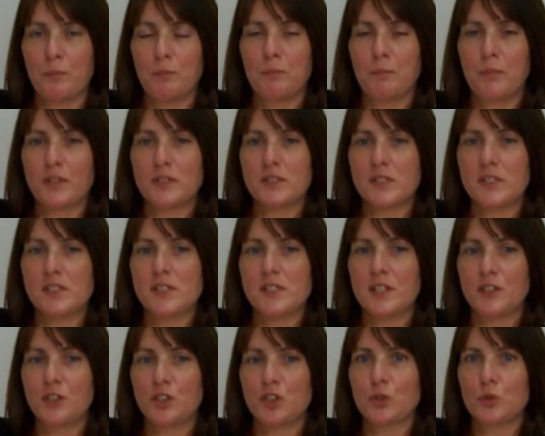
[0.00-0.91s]
but
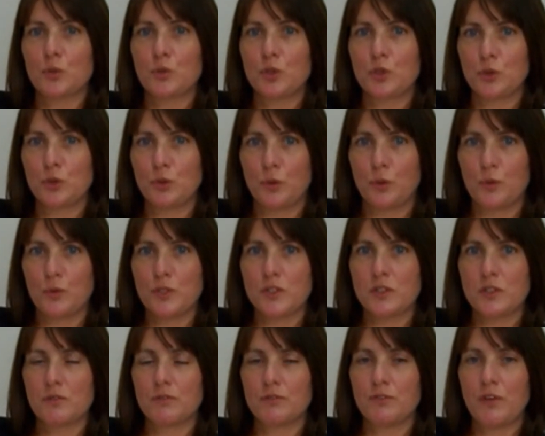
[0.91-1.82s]
essential
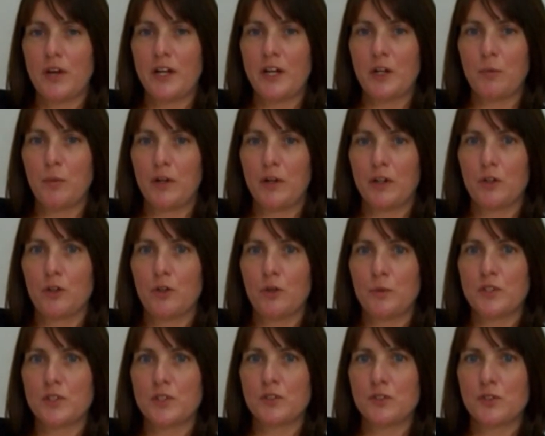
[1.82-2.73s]
tools for anyone who
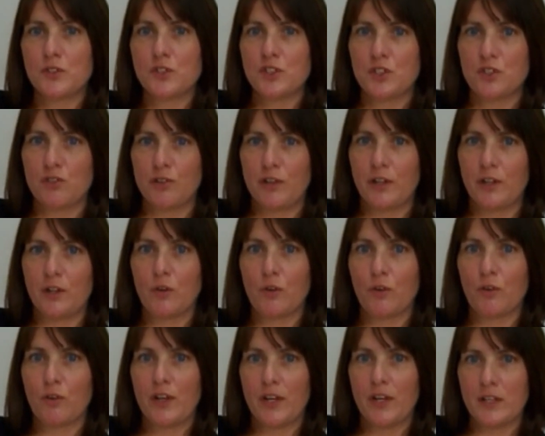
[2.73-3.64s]
is considering
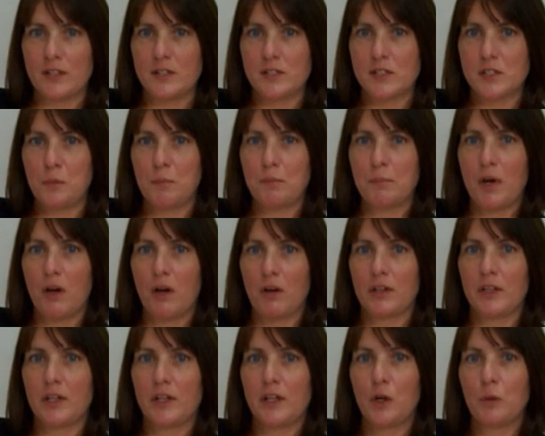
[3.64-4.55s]
or is
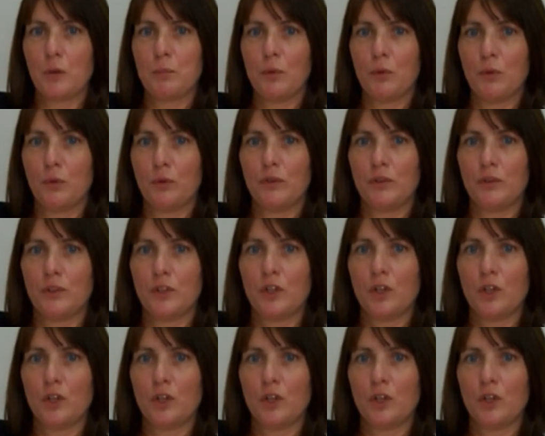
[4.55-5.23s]
embarking upon